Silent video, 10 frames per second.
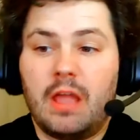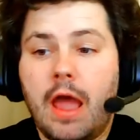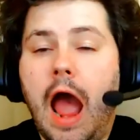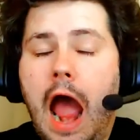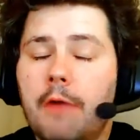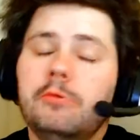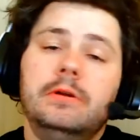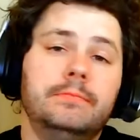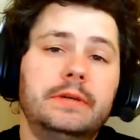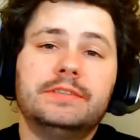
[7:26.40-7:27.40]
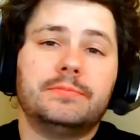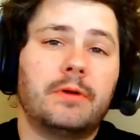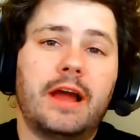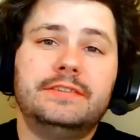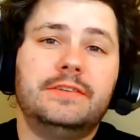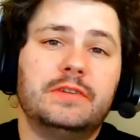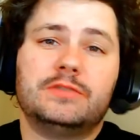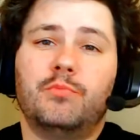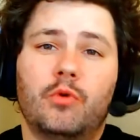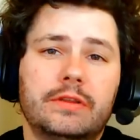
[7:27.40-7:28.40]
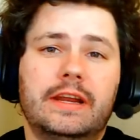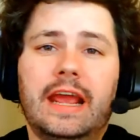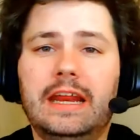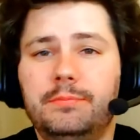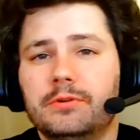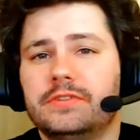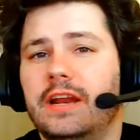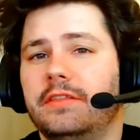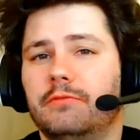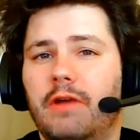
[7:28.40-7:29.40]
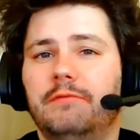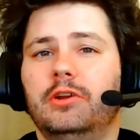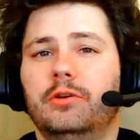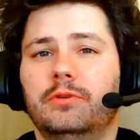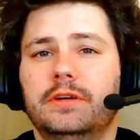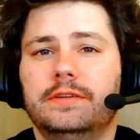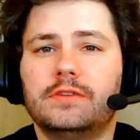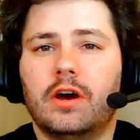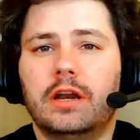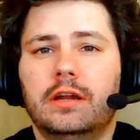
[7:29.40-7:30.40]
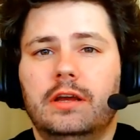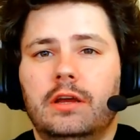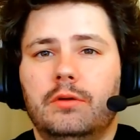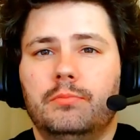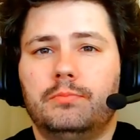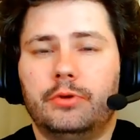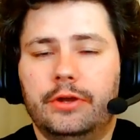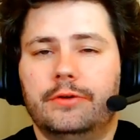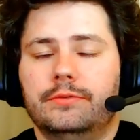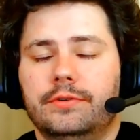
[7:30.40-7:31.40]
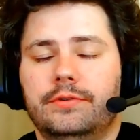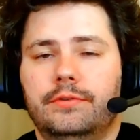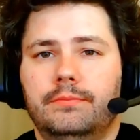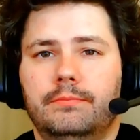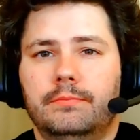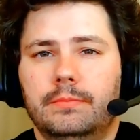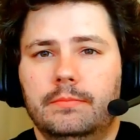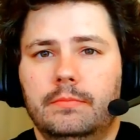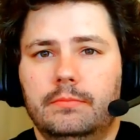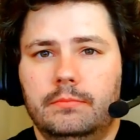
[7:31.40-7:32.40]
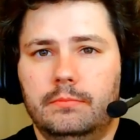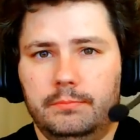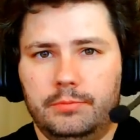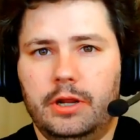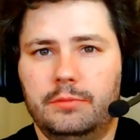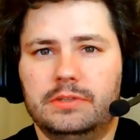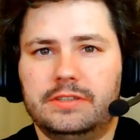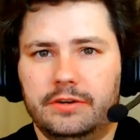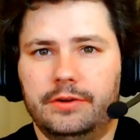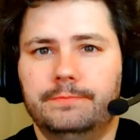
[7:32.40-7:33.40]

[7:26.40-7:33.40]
I wouldn't be surprised if it's more than 80% of the revenue is on pre-owned material.